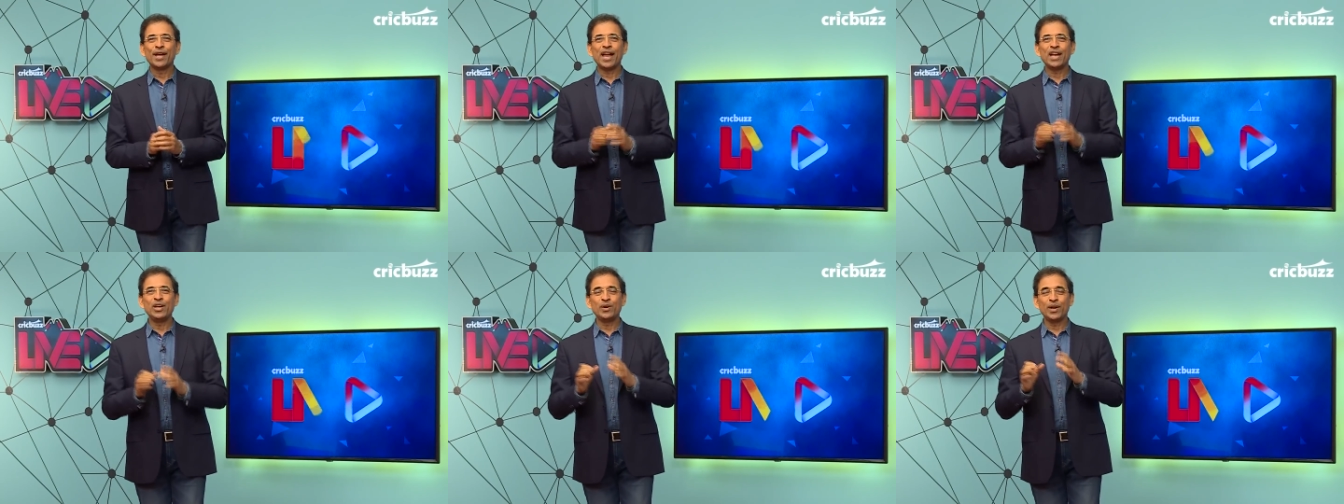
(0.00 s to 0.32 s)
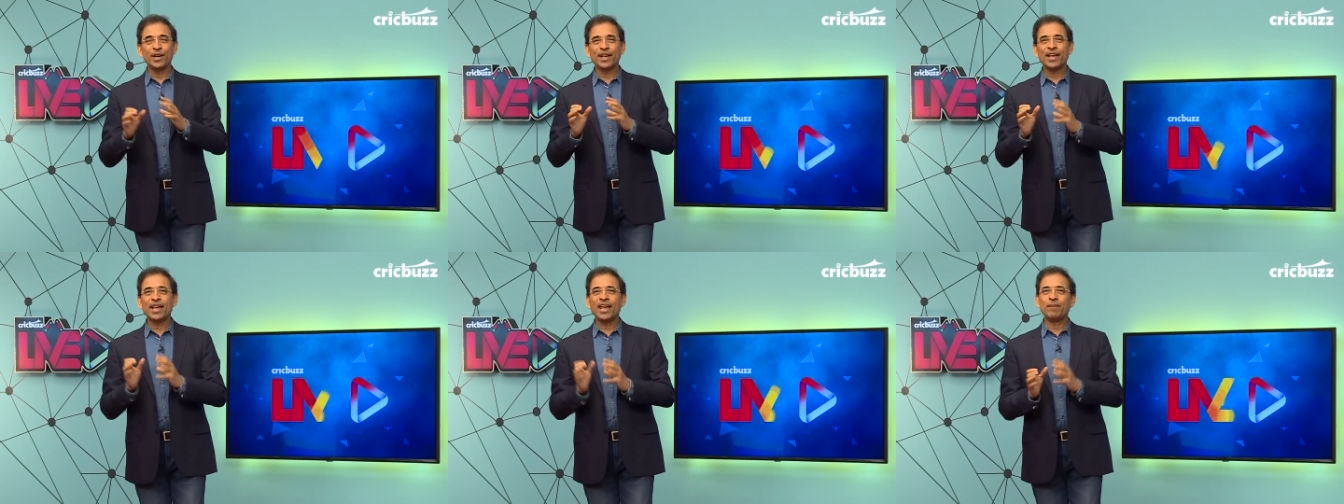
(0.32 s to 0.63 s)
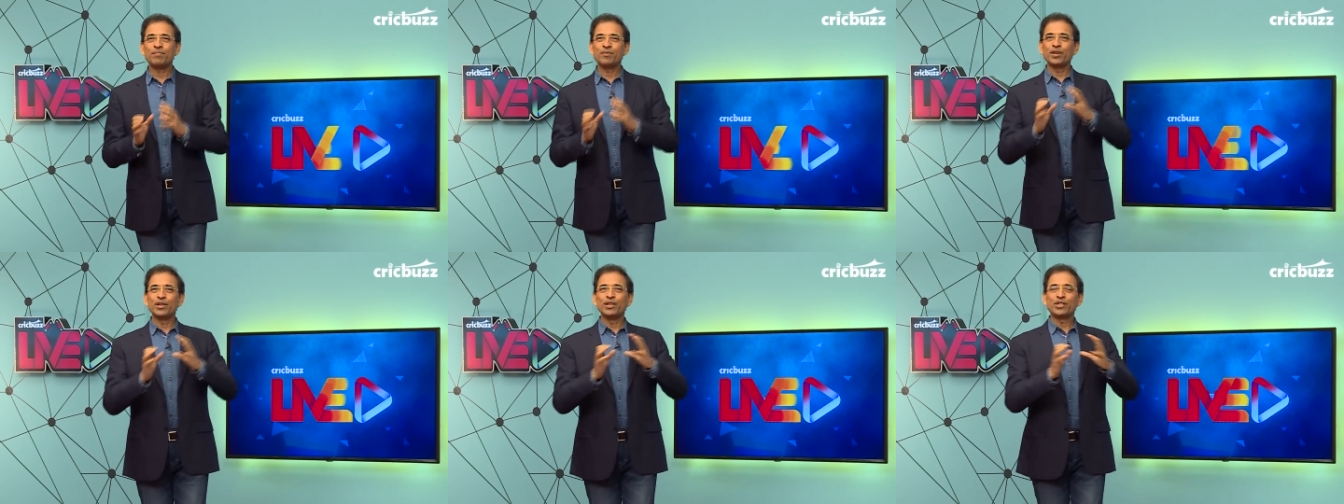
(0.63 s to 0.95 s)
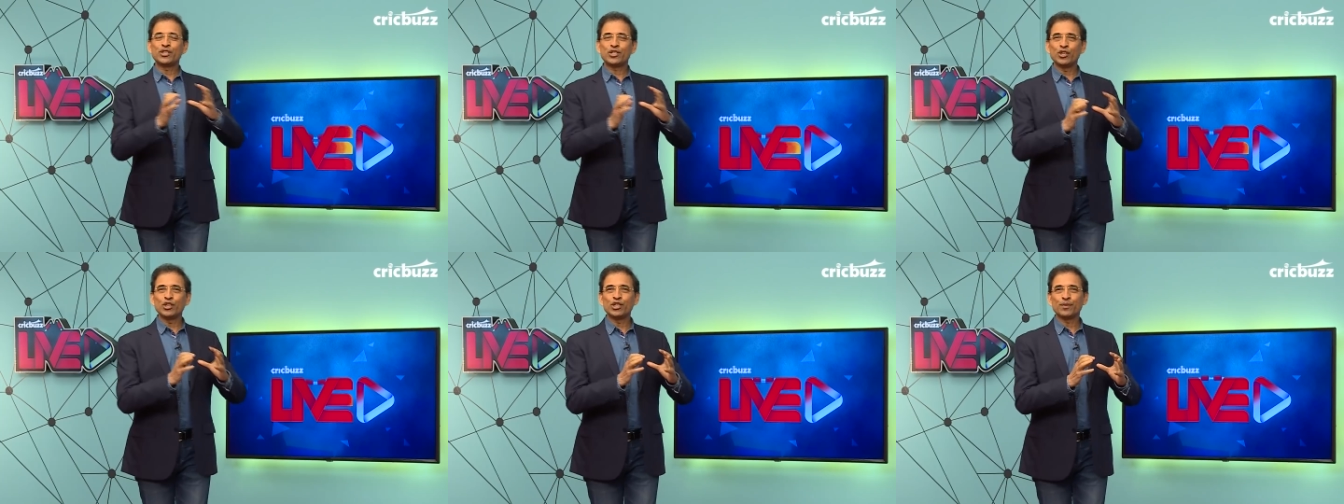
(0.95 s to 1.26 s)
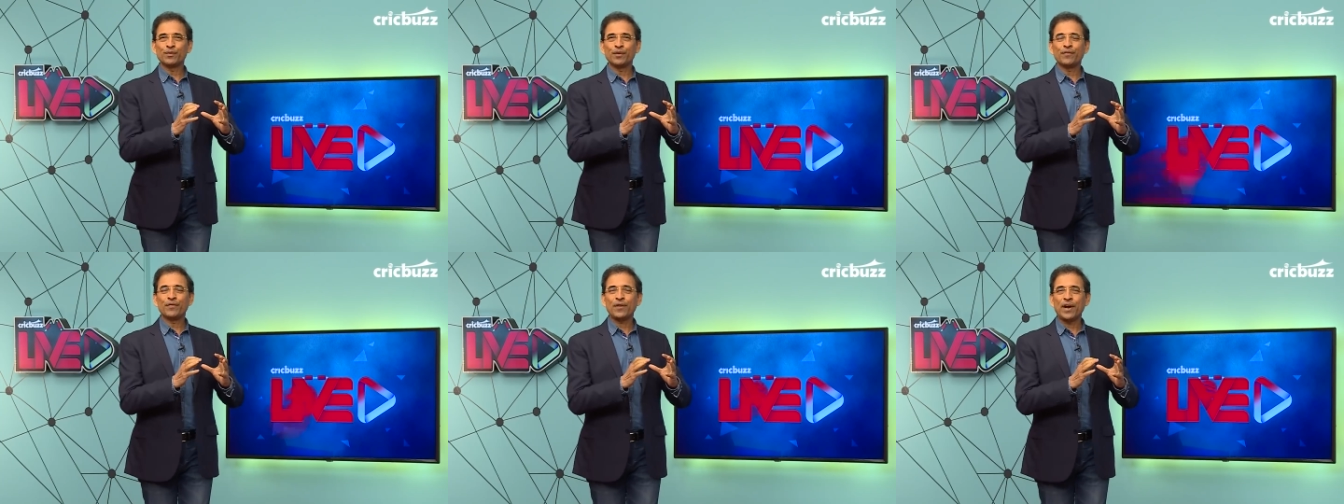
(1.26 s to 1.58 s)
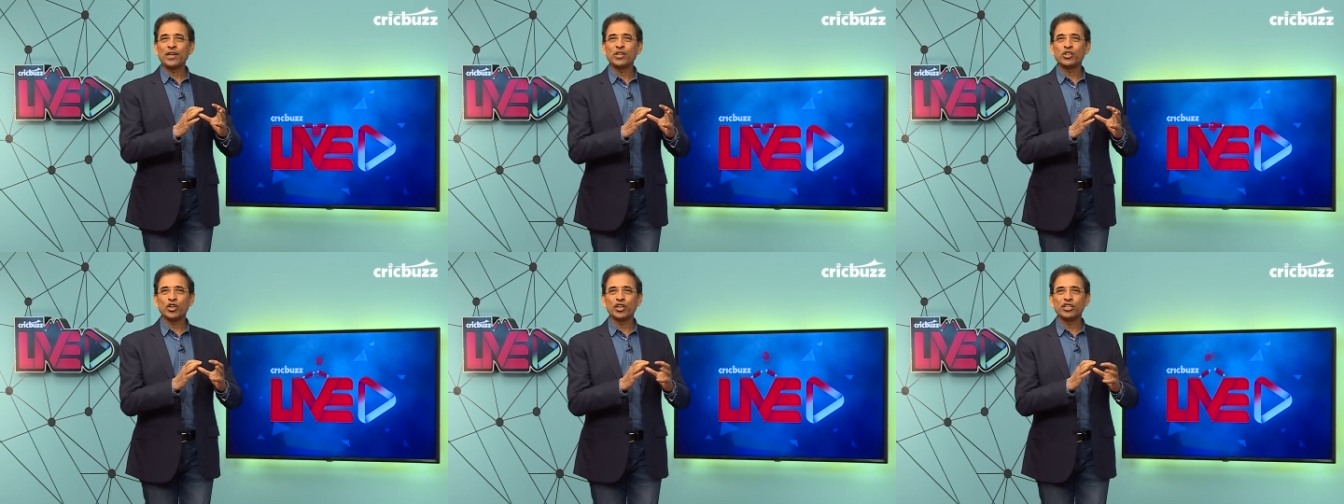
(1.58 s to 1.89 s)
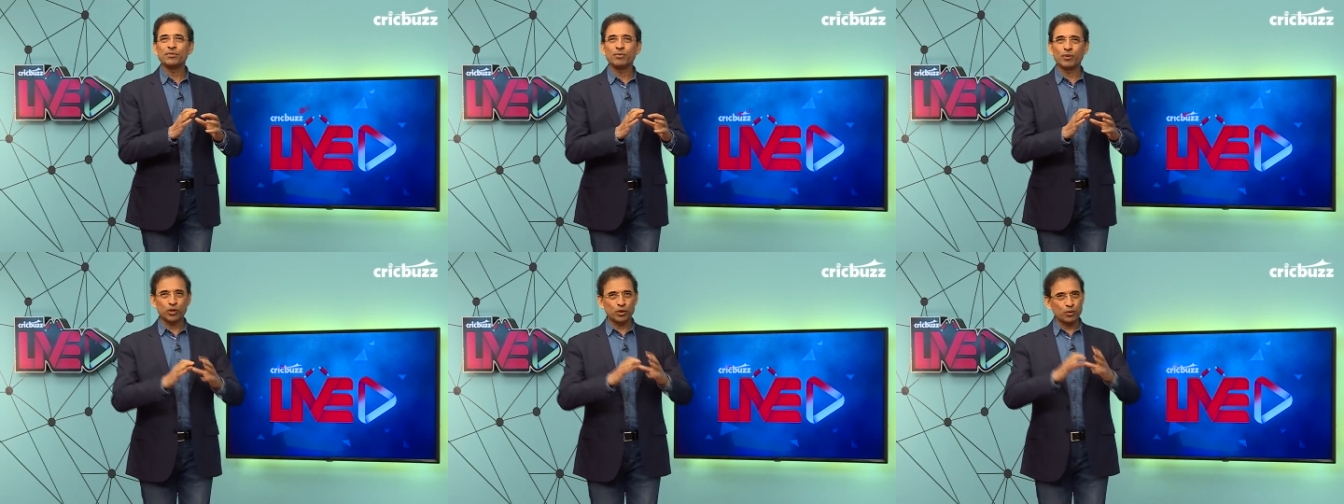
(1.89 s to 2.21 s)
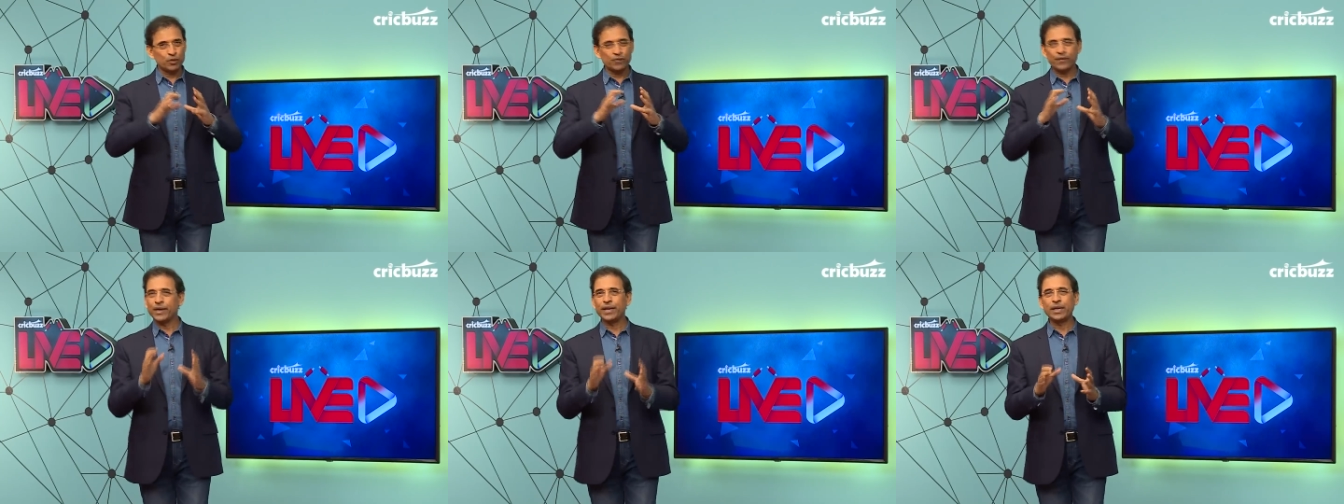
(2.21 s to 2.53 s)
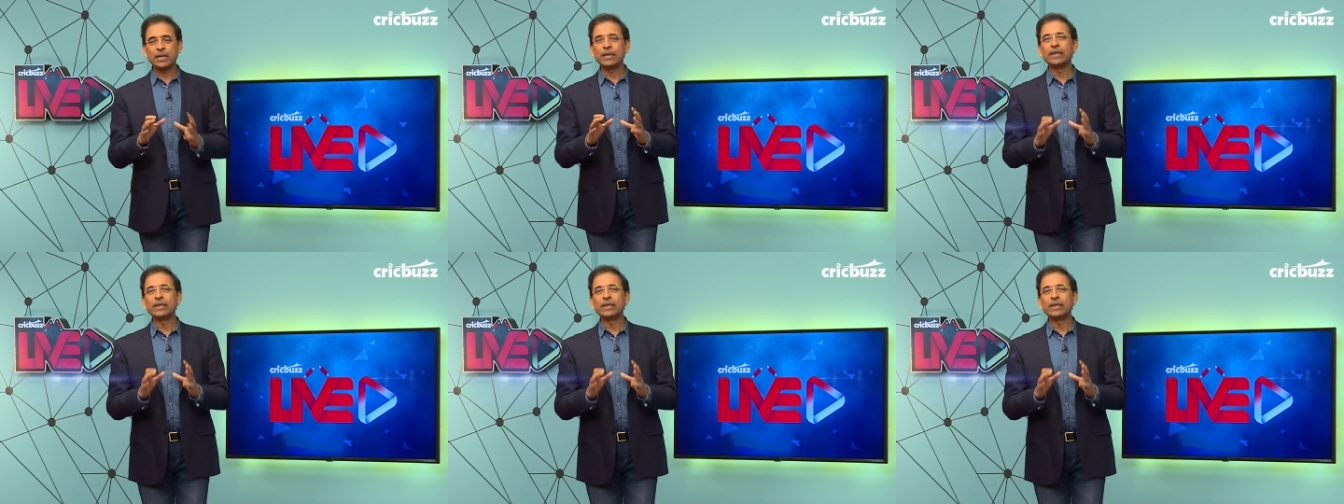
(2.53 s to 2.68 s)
and you had a captain in search of a franchise because it was very